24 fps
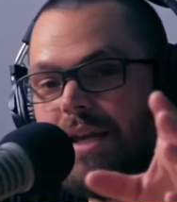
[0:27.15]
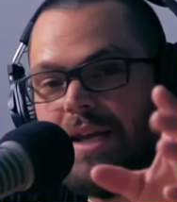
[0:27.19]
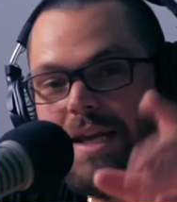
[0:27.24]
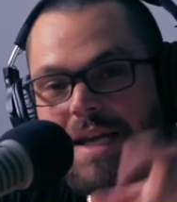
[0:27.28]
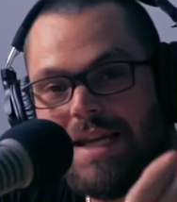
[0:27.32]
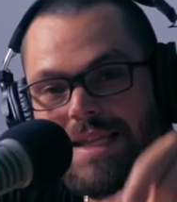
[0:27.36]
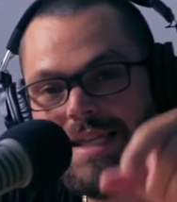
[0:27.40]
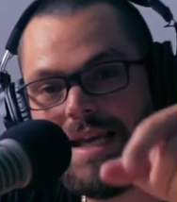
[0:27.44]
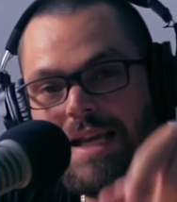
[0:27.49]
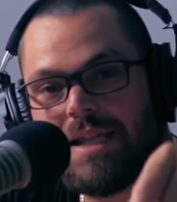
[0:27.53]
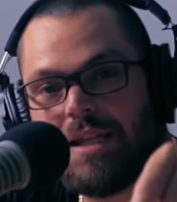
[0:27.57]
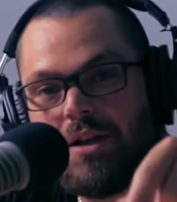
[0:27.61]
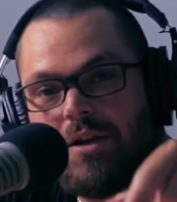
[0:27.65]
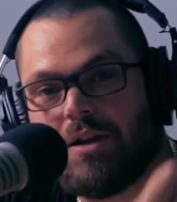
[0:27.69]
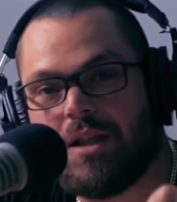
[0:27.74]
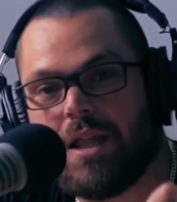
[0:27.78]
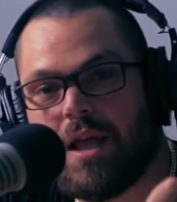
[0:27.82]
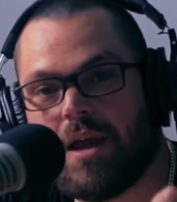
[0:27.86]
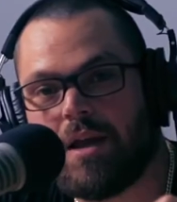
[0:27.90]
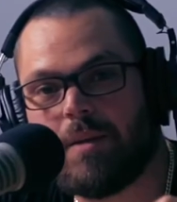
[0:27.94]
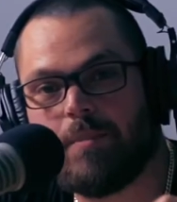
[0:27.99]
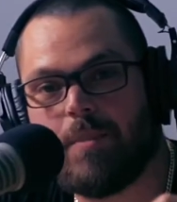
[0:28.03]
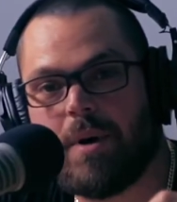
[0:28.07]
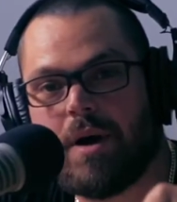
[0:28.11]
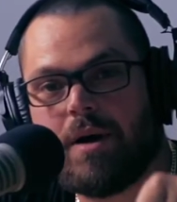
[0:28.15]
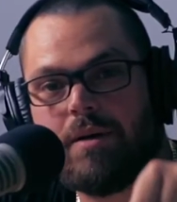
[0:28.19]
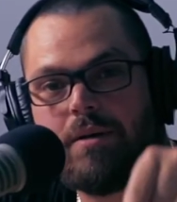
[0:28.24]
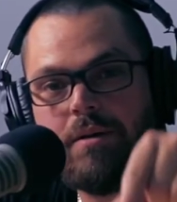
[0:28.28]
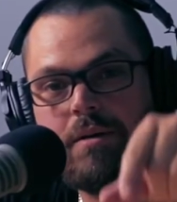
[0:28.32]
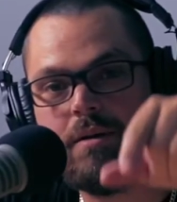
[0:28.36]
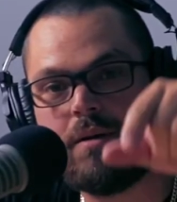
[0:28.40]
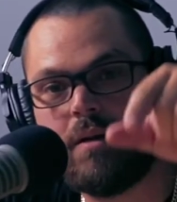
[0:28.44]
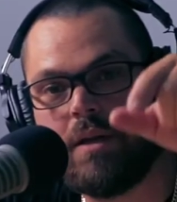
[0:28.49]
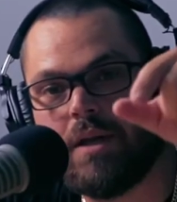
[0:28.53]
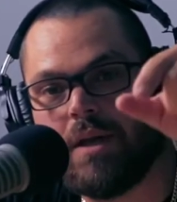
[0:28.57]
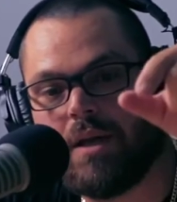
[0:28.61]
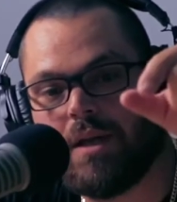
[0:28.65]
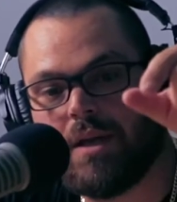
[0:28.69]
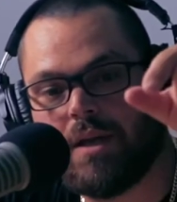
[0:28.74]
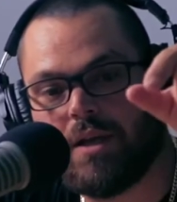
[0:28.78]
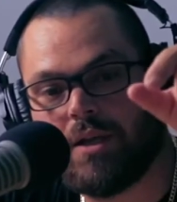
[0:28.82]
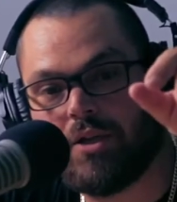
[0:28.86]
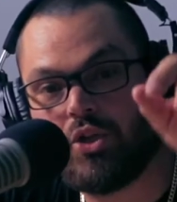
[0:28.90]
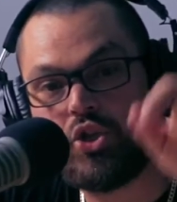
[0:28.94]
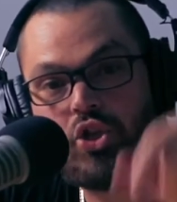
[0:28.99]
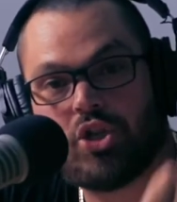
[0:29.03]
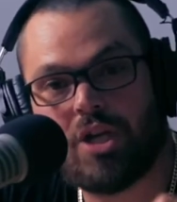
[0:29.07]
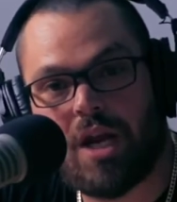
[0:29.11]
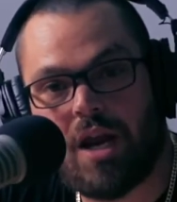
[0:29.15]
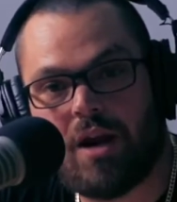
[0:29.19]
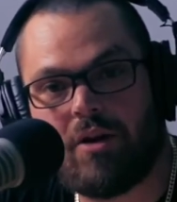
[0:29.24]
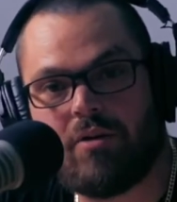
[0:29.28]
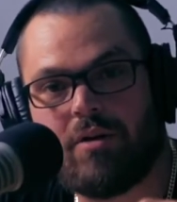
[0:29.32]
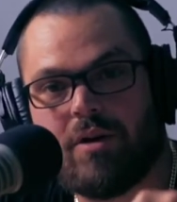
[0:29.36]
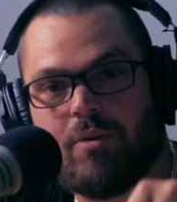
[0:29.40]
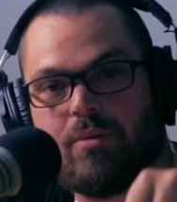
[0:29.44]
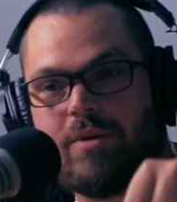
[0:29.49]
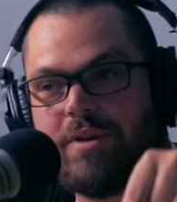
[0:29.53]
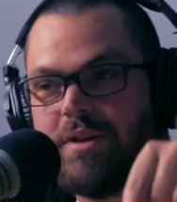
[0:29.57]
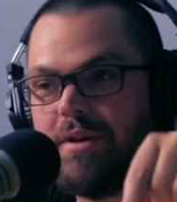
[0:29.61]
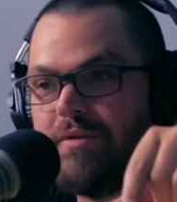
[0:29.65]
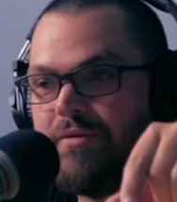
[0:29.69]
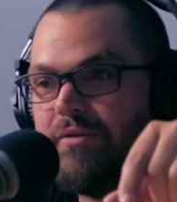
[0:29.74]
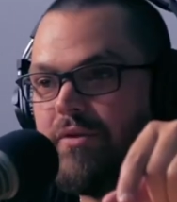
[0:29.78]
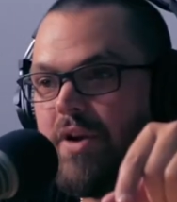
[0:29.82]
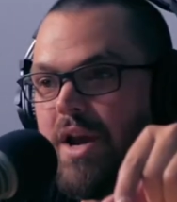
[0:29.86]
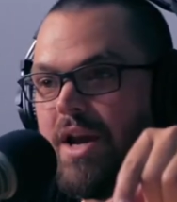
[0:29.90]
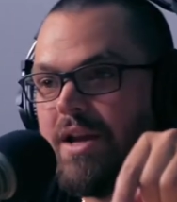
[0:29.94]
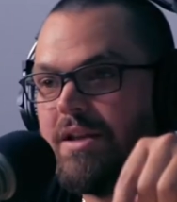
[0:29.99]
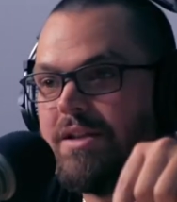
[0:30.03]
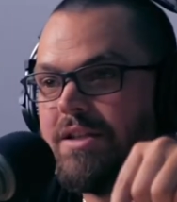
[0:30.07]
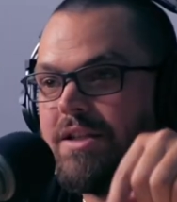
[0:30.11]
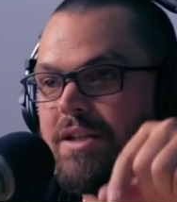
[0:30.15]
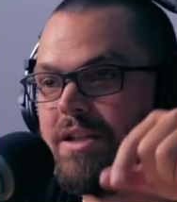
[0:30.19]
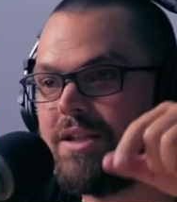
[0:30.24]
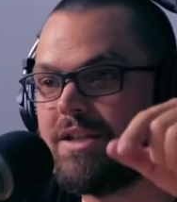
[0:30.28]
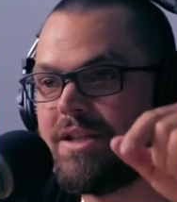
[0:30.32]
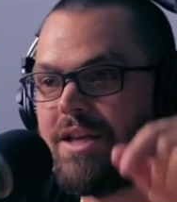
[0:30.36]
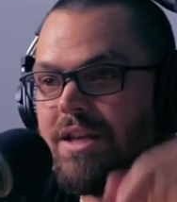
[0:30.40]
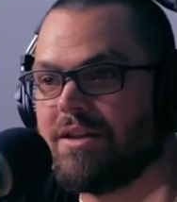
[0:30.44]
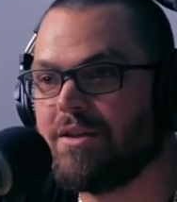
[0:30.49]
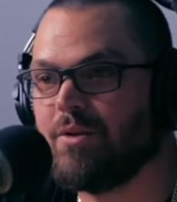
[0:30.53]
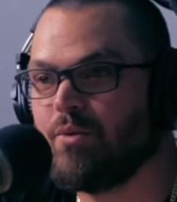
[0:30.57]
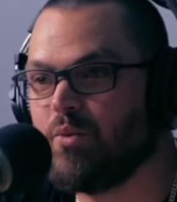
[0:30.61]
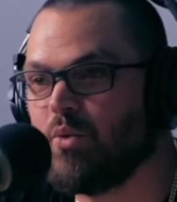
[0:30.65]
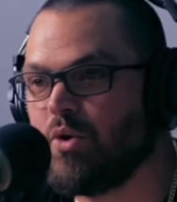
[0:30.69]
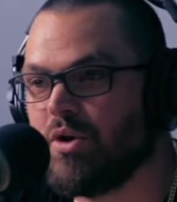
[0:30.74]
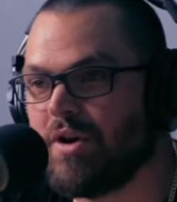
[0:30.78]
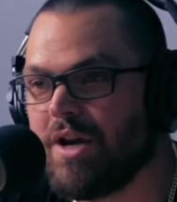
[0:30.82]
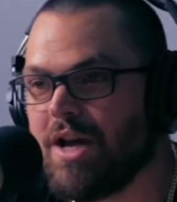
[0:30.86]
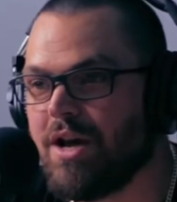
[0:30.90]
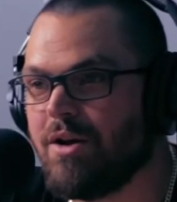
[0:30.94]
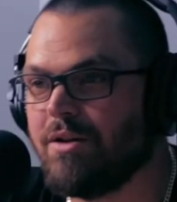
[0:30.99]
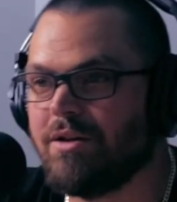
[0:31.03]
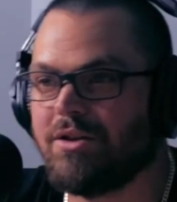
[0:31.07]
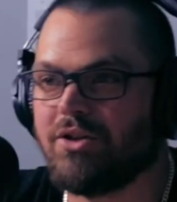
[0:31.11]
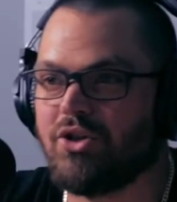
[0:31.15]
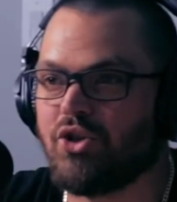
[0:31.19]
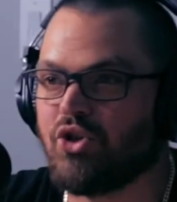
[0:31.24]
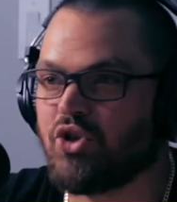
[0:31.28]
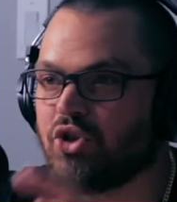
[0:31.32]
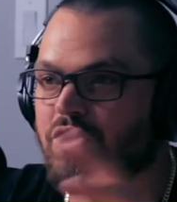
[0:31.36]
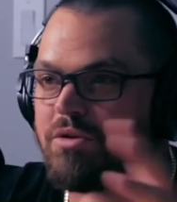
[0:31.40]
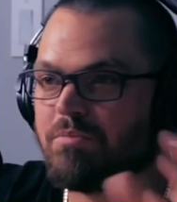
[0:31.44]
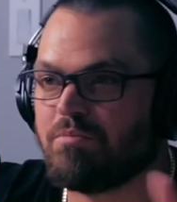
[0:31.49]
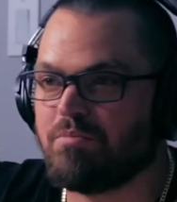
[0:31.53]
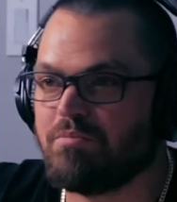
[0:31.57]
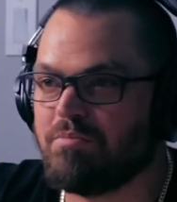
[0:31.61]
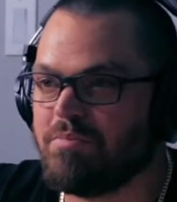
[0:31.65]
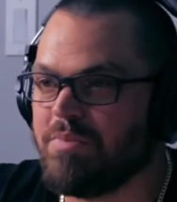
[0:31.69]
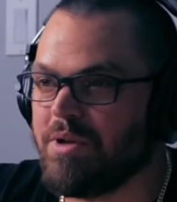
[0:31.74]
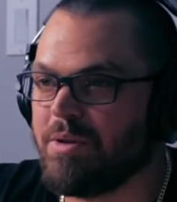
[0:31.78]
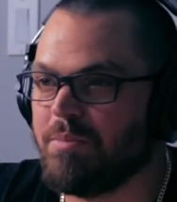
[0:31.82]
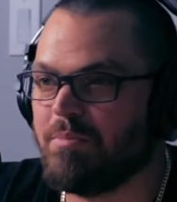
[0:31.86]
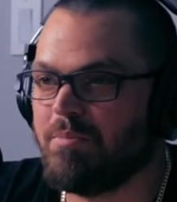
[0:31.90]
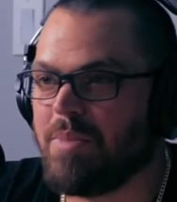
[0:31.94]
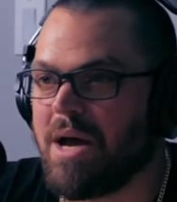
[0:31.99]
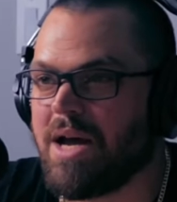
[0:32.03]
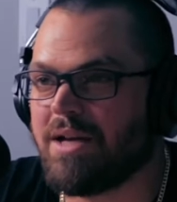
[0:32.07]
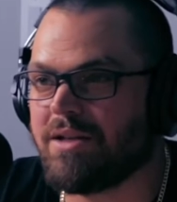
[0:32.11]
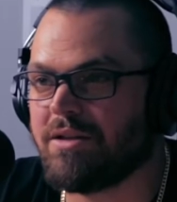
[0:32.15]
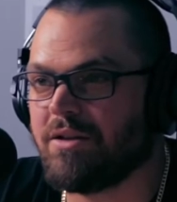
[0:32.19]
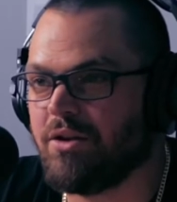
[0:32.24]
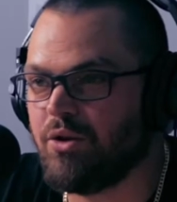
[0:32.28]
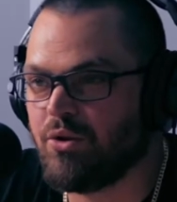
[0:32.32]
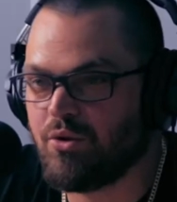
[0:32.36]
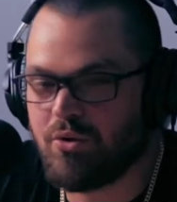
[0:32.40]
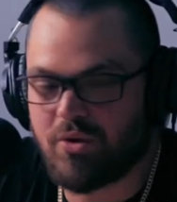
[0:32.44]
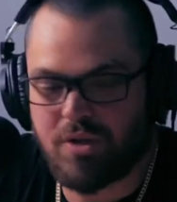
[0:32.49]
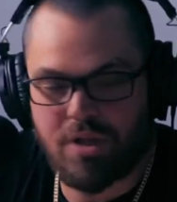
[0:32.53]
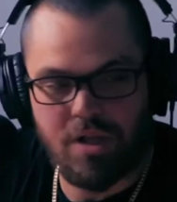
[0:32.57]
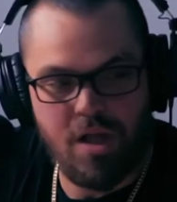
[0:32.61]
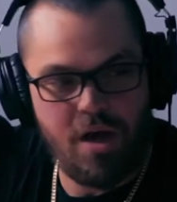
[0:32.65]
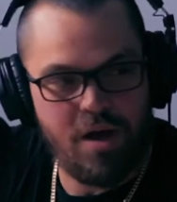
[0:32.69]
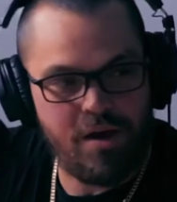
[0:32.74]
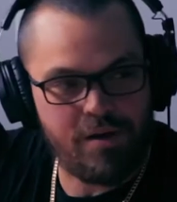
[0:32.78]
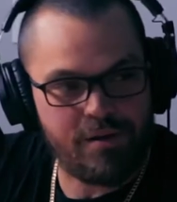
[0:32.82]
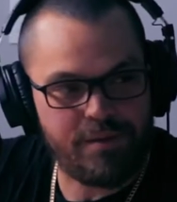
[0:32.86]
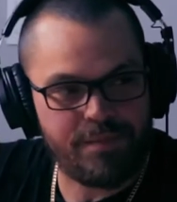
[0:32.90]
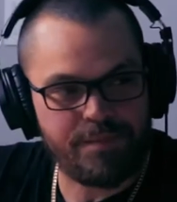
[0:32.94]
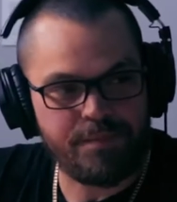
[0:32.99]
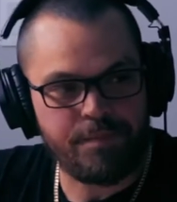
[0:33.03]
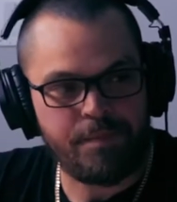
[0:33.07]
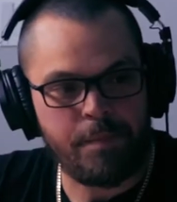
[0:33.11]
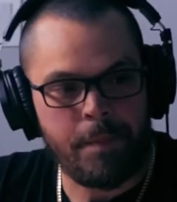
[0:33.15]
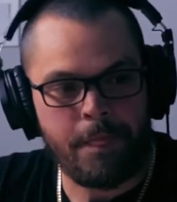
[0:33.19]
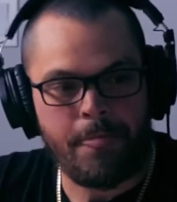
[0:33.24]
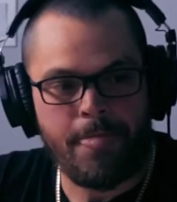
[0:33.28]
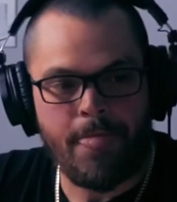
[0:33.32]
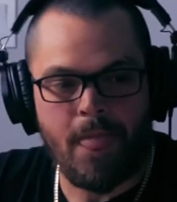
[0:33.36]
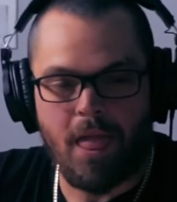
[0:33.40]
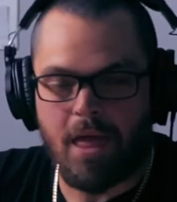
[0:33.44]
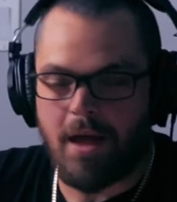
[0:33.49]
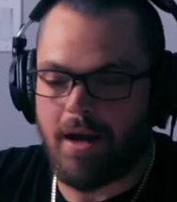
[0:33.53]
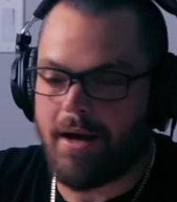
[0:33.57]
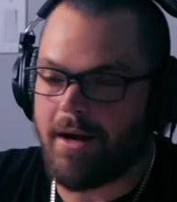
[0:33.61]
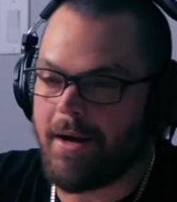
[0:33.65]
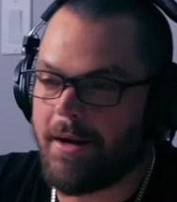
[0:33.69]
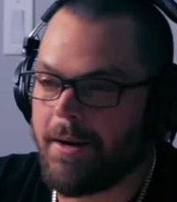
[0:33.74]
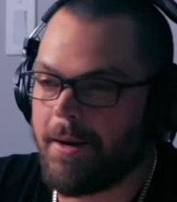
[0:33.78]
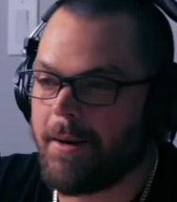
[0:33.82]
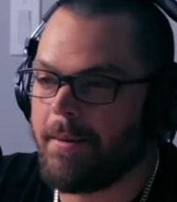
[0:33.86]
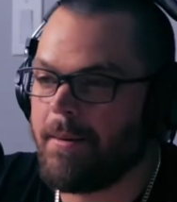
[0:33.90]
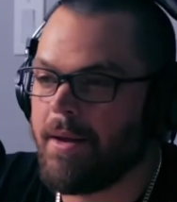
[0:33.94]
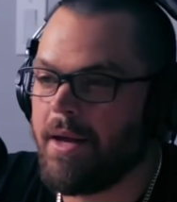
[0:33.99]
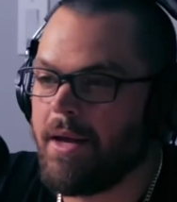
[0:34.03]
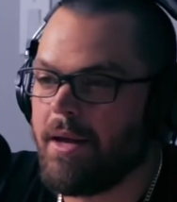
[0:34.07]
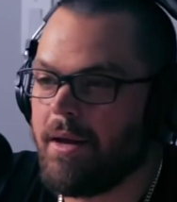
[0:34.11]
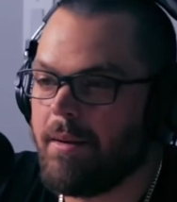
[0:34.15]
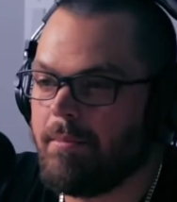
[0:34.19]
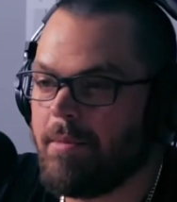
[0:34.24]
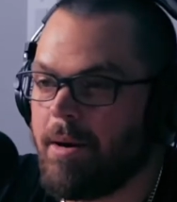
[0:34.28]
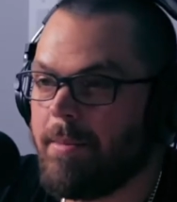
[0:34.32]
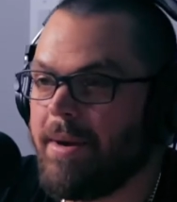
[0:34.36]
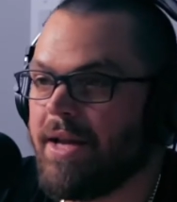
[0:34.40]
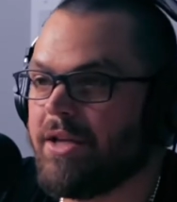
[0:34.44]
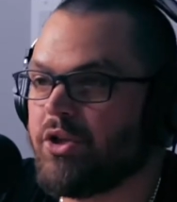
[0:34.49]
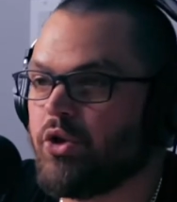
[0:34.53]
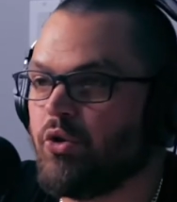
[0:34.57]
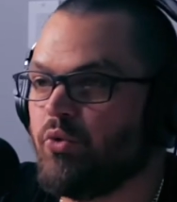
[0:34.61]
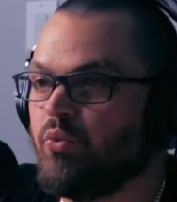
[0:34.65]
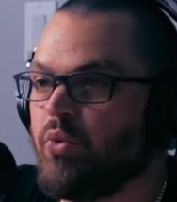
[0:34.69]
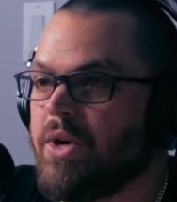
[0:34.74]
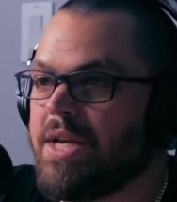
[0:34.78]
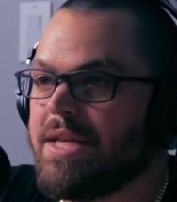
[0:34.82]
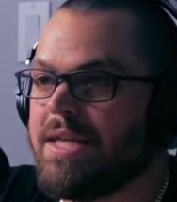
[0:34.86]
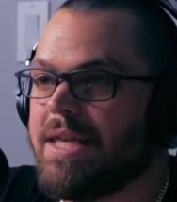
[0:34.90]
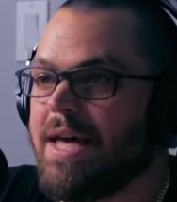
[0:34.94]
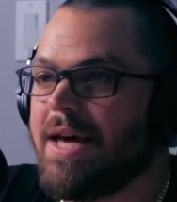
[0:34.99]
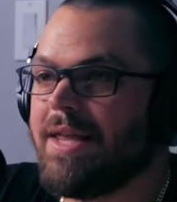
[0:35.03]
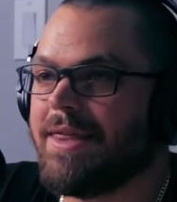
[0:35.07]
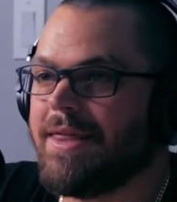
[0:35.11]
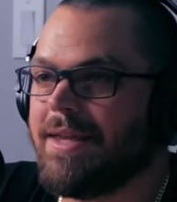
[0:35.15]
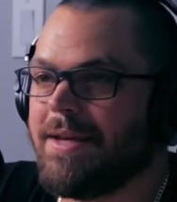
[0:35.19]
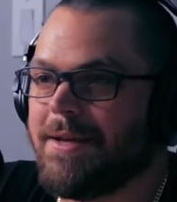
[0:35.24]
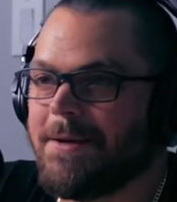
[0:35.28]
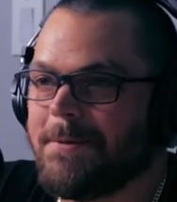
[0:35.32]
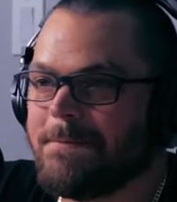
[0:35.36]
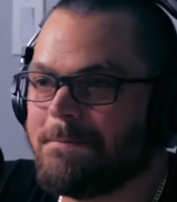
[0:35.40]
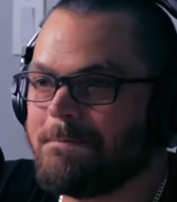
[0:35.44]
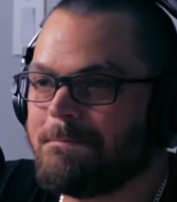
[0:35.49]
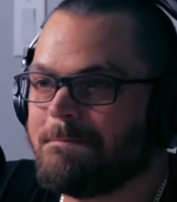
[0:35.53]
Hit that little like button. Share it with your friends. Let's get the word out. Let's just pass the news along. My man, so Reed Duthie.